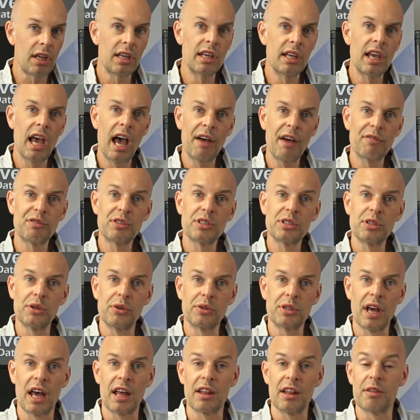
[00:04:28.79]
you have to
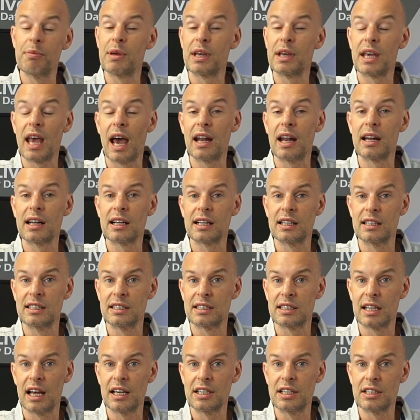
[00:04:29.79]
sort out the mechanical
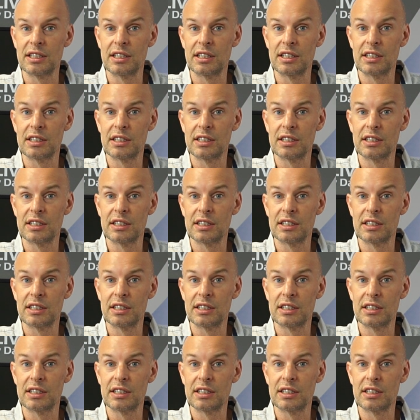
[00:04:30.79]
installation